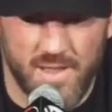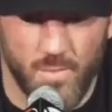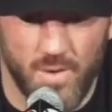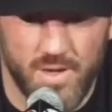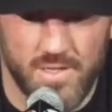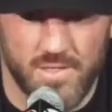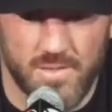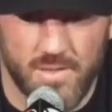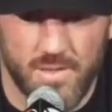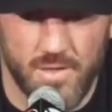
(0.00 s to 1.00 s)
I wanted to,
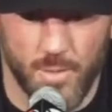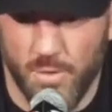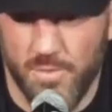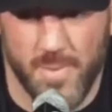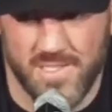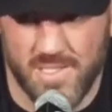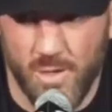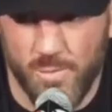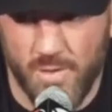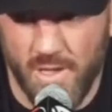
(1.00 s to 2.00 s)
you know, prove to
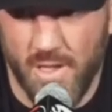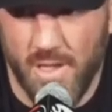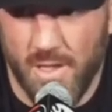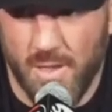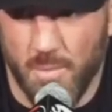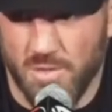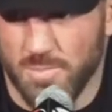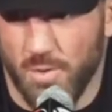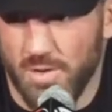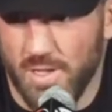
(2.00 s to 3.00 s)
myself, most
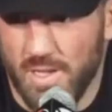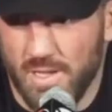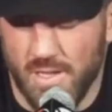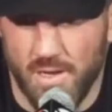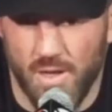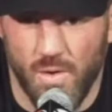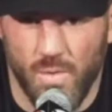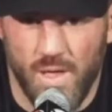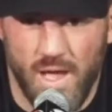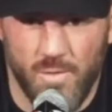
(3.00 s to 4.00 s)
importantly, you know,
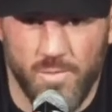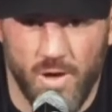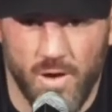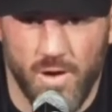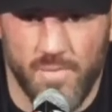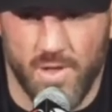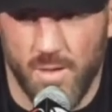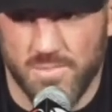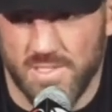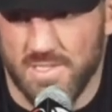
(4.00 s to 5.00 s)
how far I've
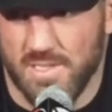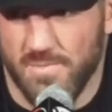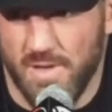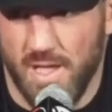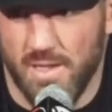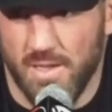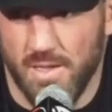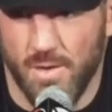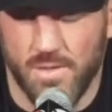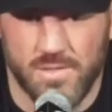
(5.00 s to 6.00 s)
come since that fight. You
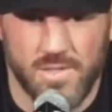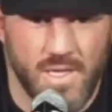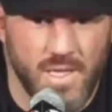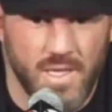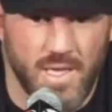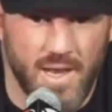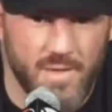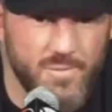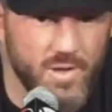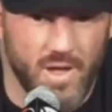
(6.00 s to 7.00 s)
know, and and I
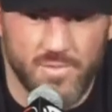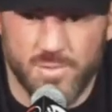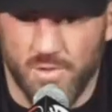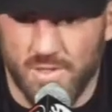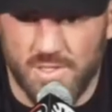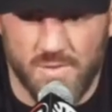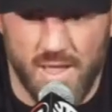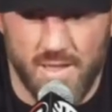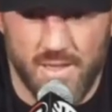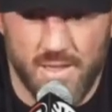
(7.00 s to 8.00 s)
felt comfortable in this
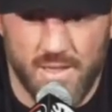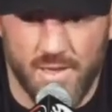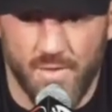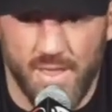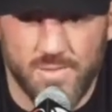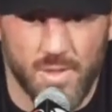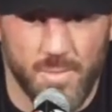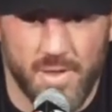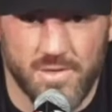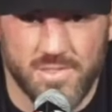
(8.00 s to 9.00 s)
fight. You know, that's one of the
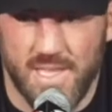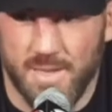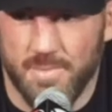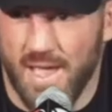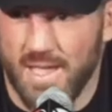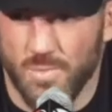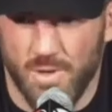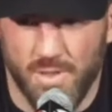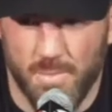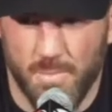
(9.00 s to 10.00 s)
better stand-up guys,
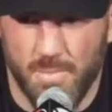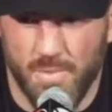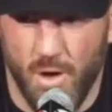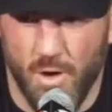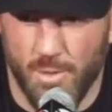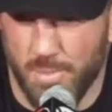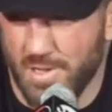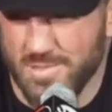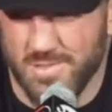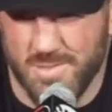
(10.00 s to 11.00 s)
one of the, the harder
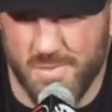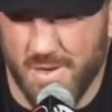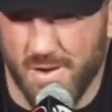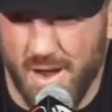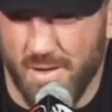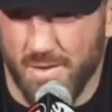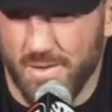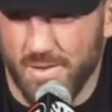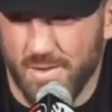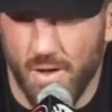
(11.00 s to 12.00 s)
puzzles to figure out,
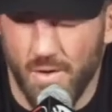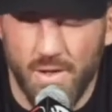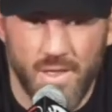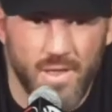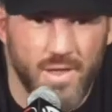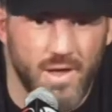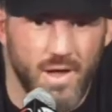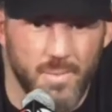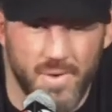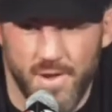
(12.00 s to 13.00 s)
you know.
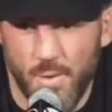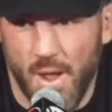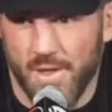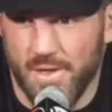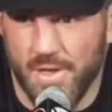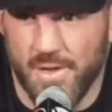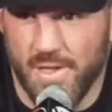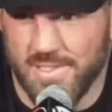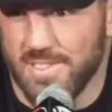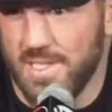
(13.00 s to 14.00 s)
Um, and I knew I could.
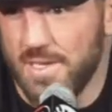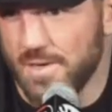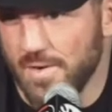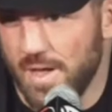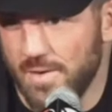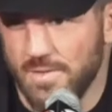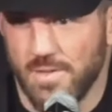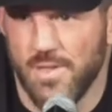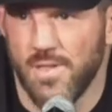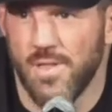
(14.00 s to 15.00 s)
I just needed a around.
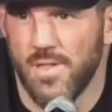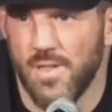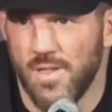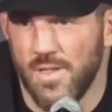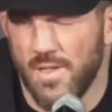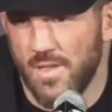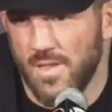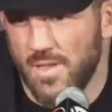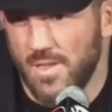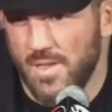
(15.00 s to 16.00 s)

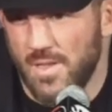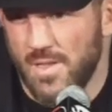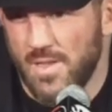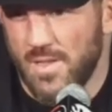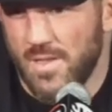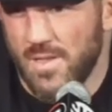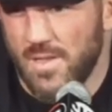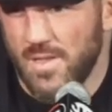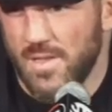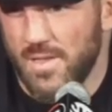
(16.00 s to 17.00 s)
Yeah, well, as soon as you took him
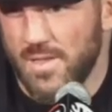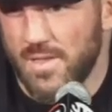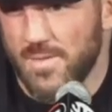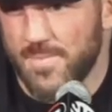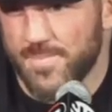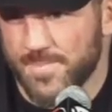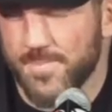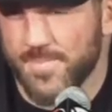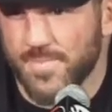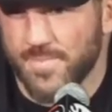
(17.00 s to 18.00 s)
down to the ground,
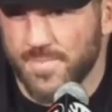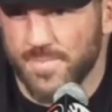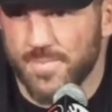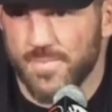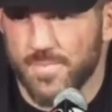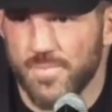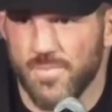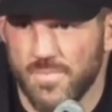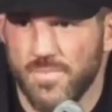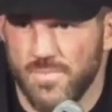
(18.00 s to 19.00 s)
it seemed like he didn't have
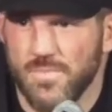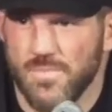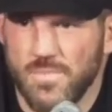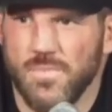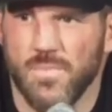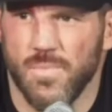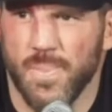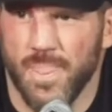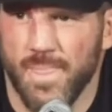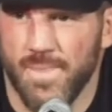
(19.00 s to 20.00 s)
much of an answer for
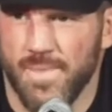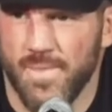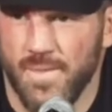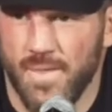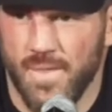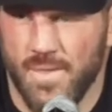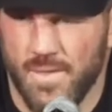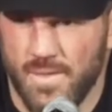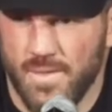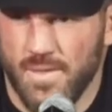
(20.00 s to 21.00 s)
that. Is that
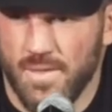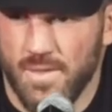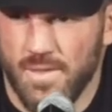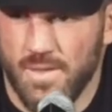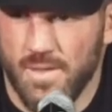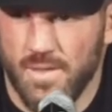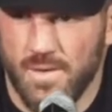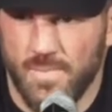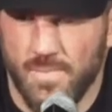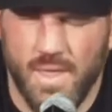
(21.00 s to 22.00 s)
something that you suspected?